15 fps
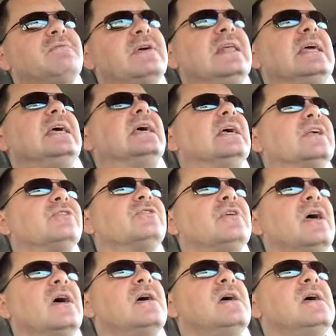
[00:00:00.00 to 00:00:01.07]
If it
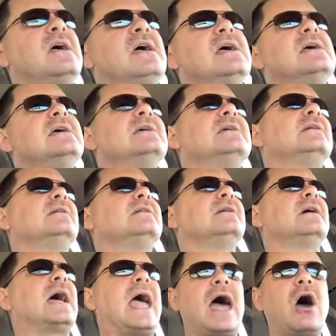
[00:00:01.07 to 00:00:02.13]
is,
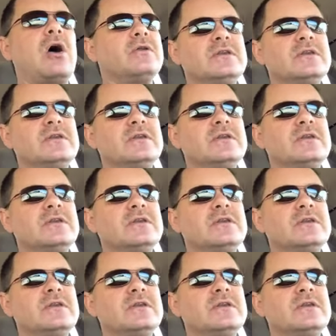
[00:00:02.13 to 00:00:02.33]
how